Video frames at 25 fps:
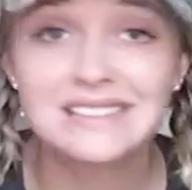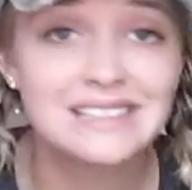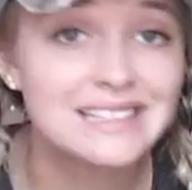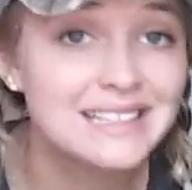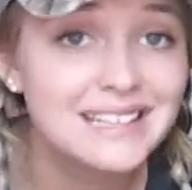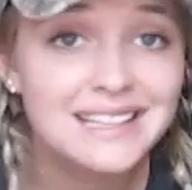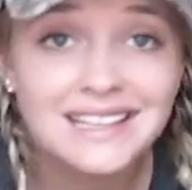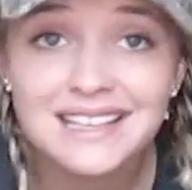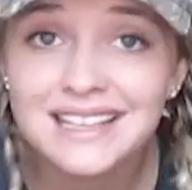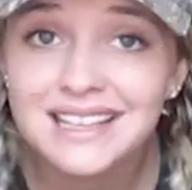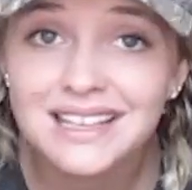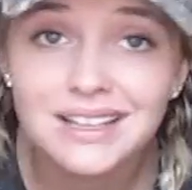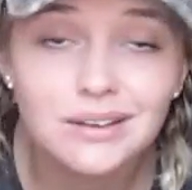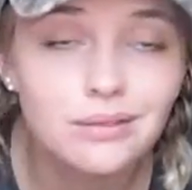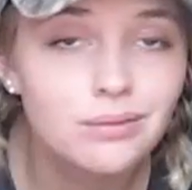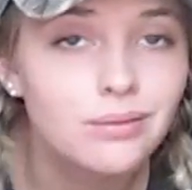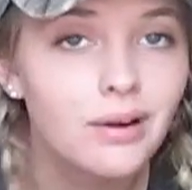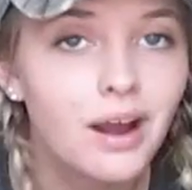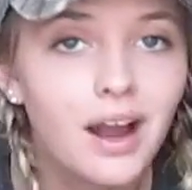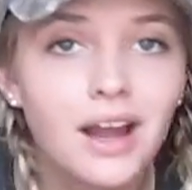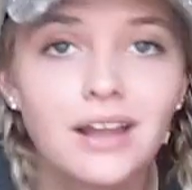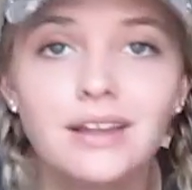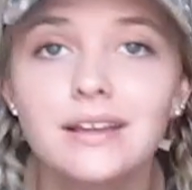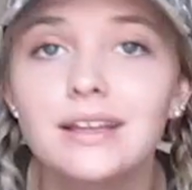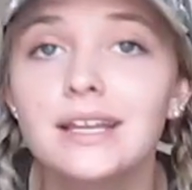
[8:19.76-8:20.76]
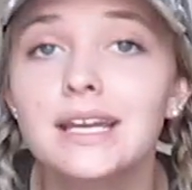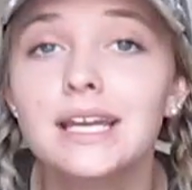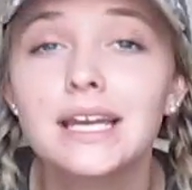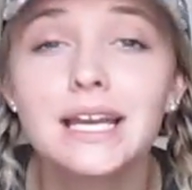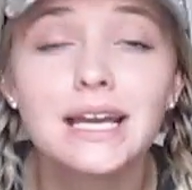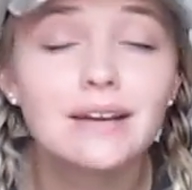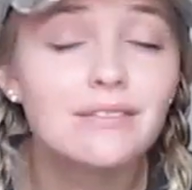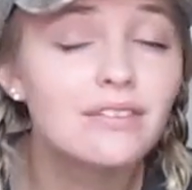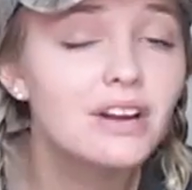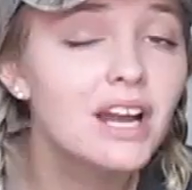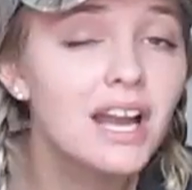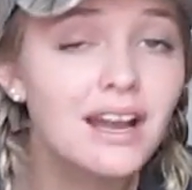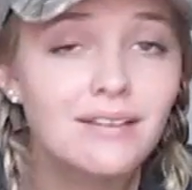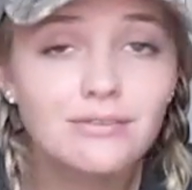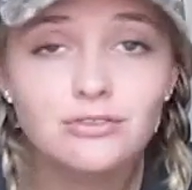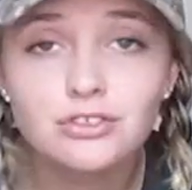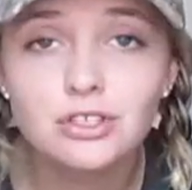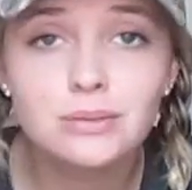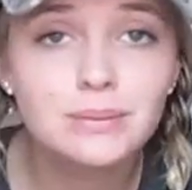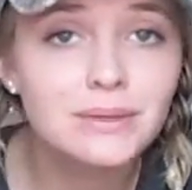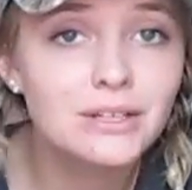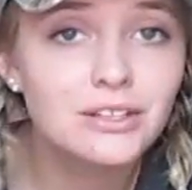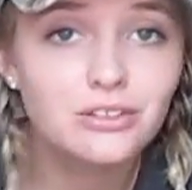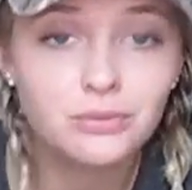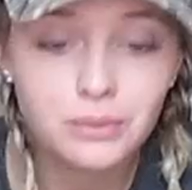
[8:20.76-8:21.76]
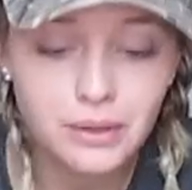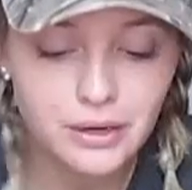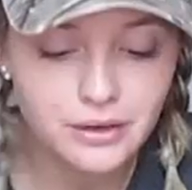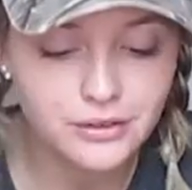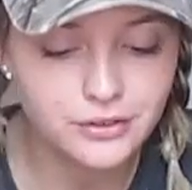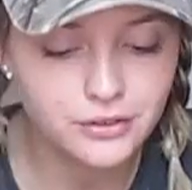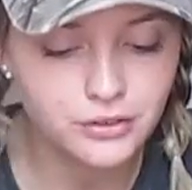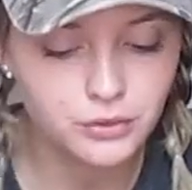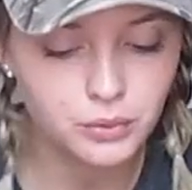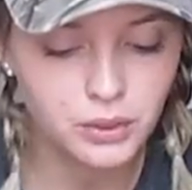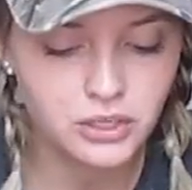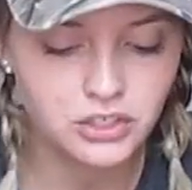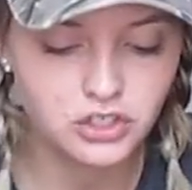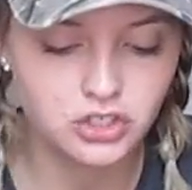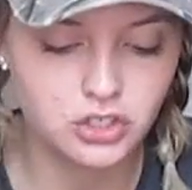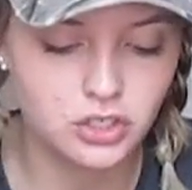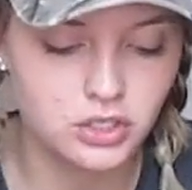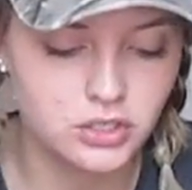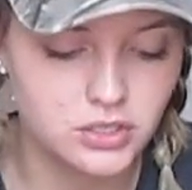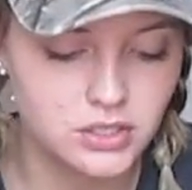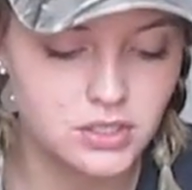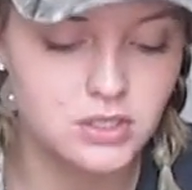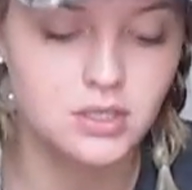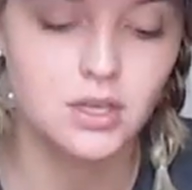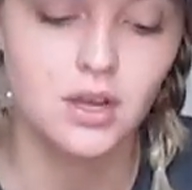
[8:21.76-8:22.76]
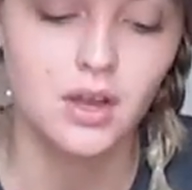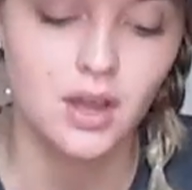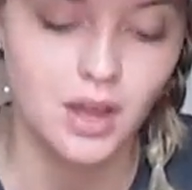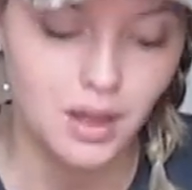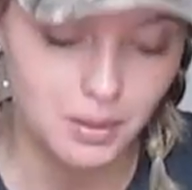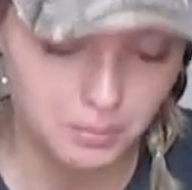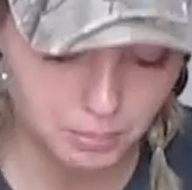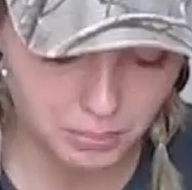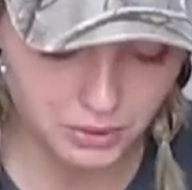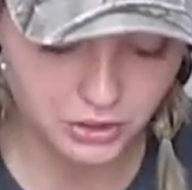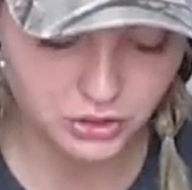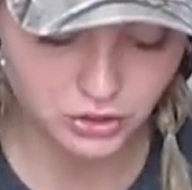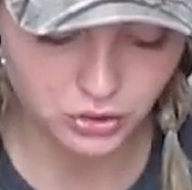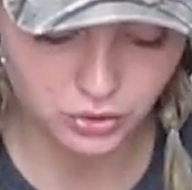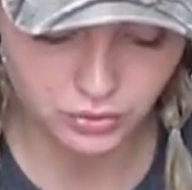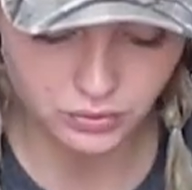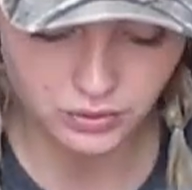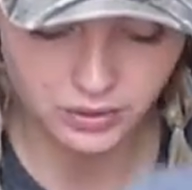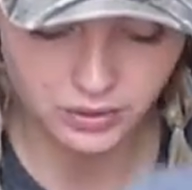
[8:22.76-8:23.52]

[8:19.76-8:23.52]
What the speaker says: need, right? You can never have too many sweaters or sweatshirts. But you